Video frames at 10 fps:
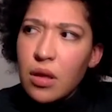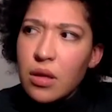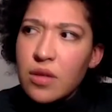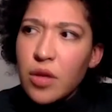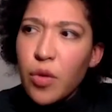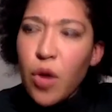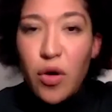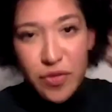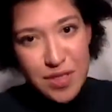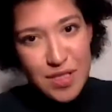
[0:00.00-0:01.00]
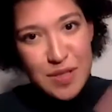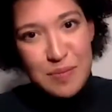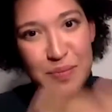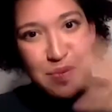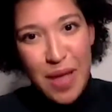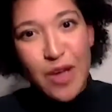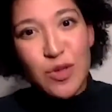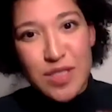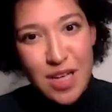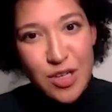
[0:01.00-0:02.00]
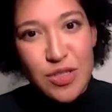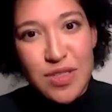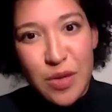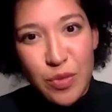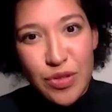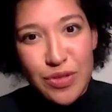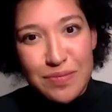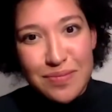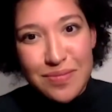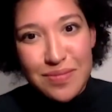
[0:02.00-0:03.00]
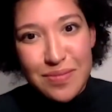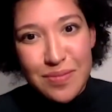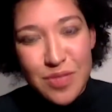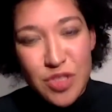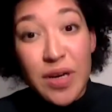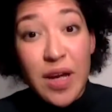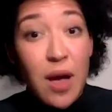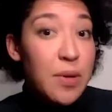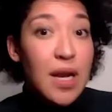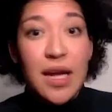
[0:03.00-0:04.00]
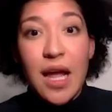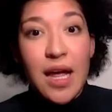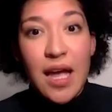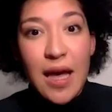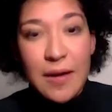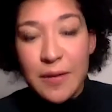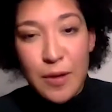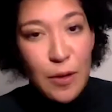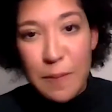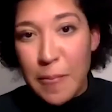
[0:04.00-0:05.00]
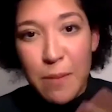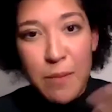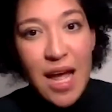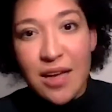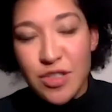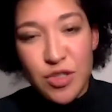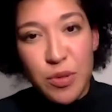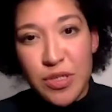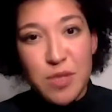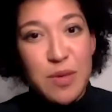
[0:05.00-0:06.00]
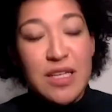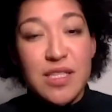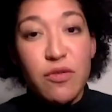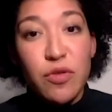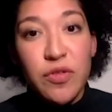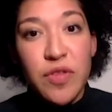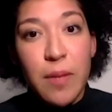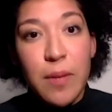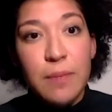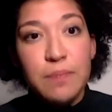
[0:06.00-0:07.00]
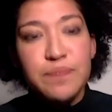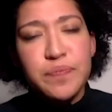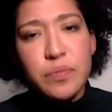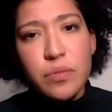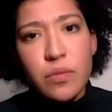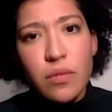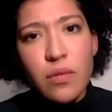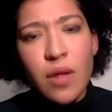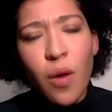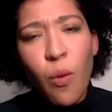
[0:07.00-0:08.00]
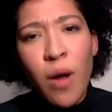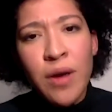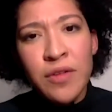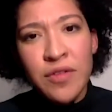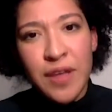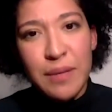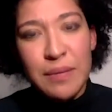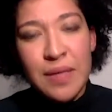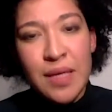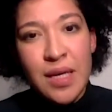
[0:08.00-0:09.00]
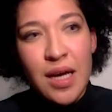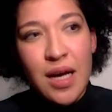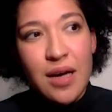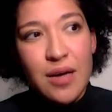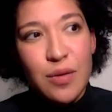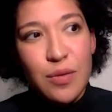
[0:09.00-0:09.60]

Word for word: there were all these panel discussions that were starting off, and, and I had you know been asked to participate in several of them, and one of them uh,